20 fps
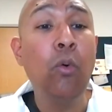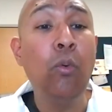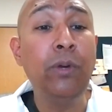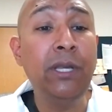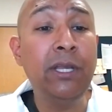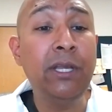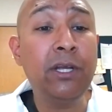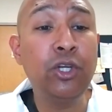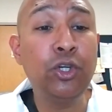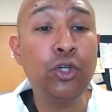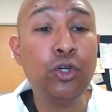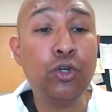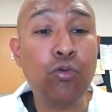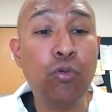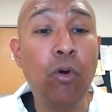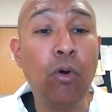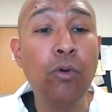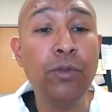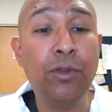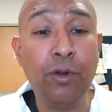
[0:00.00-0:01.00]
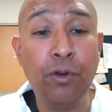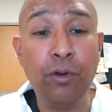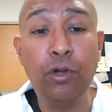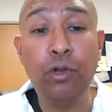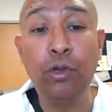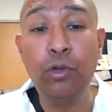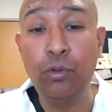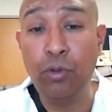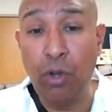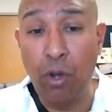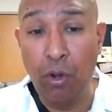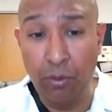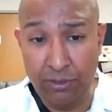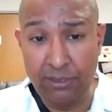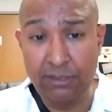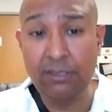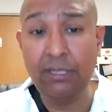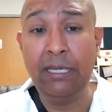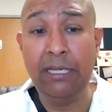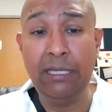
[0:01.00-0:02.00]
We need to control their
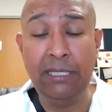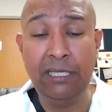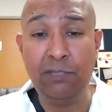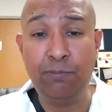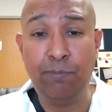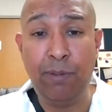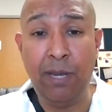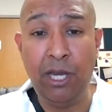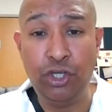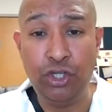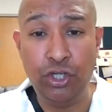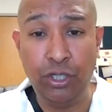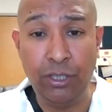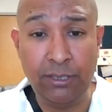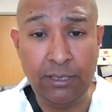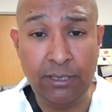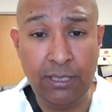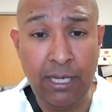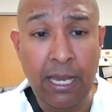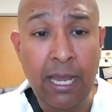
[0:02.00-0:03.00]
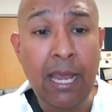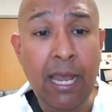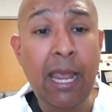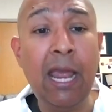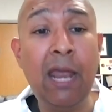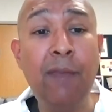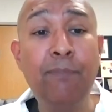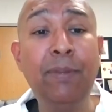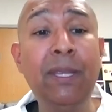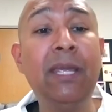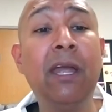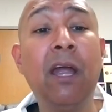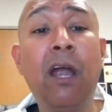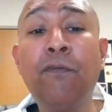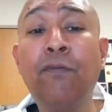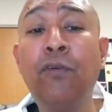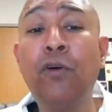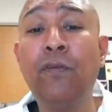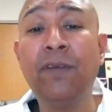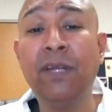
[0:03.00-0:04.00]
glucose in these patients and be
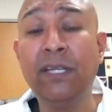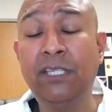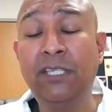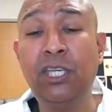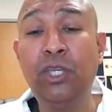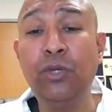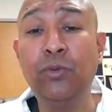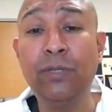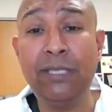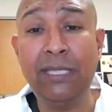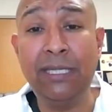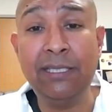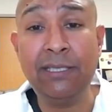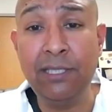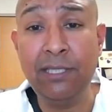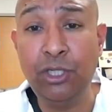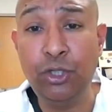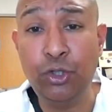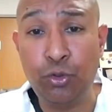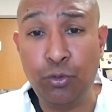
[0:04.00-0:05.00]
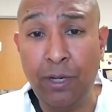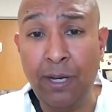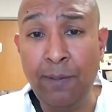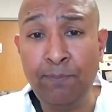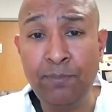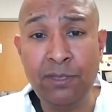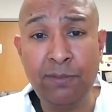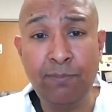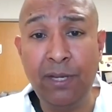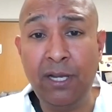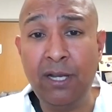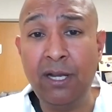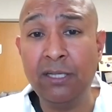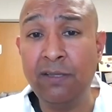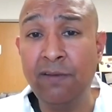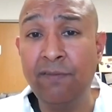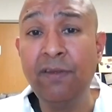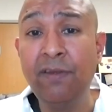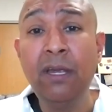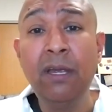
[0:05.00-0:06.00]
careful of continuous insulin drips
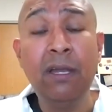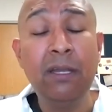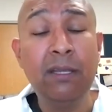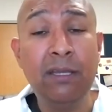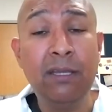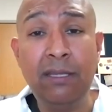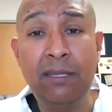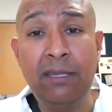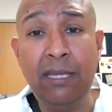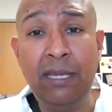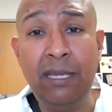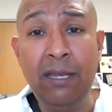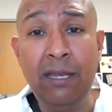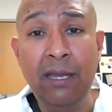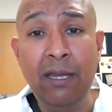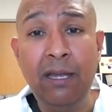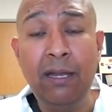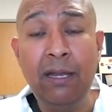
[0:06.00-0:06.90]
because of the